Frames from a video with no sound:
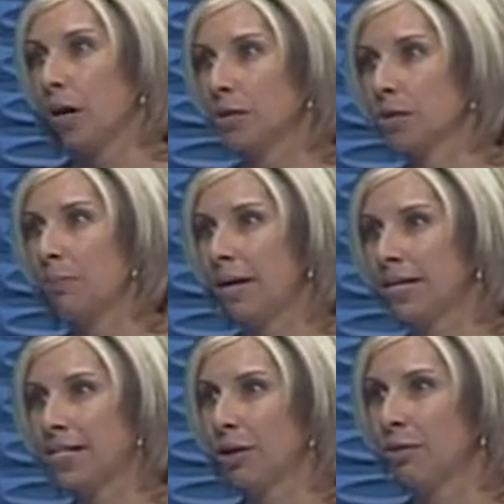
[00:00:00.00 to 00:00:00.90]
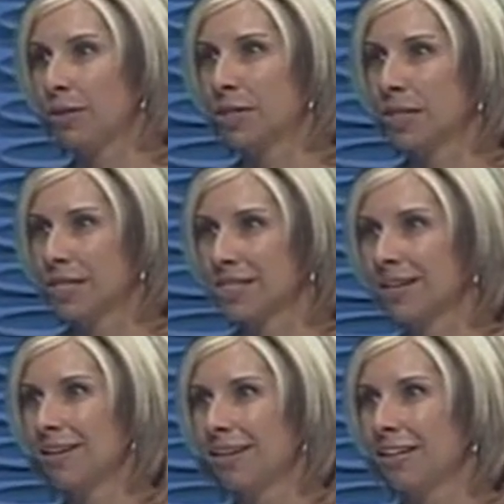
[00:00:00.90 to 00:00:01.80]
cause your body to go into this,
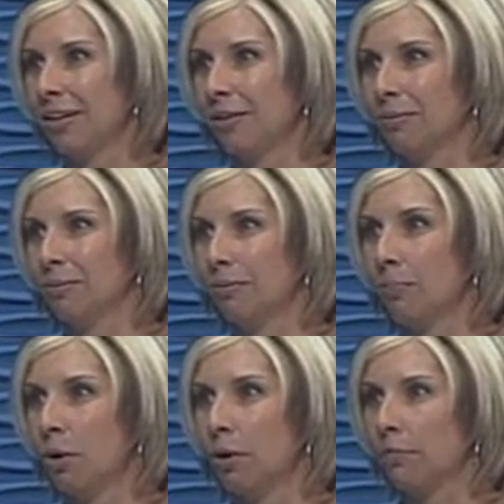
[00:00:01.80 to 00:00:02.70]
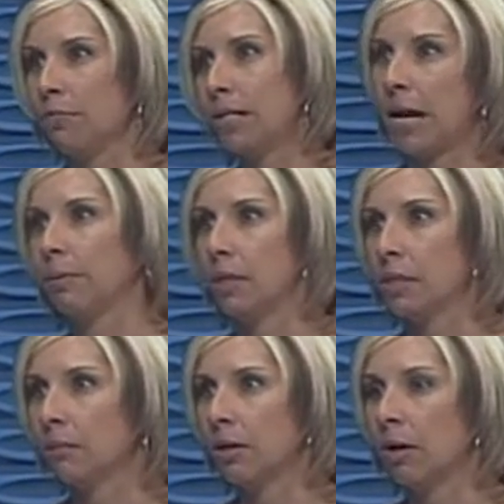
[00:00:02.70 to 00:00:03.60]
you know, mode of
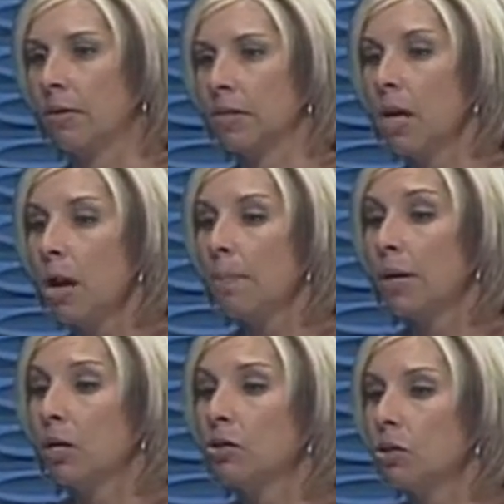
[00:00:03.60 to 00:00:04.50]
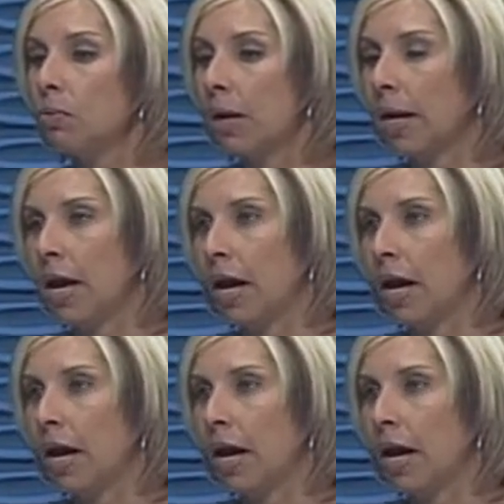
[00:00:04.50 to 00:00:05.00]
metabolism and all this. But you do want to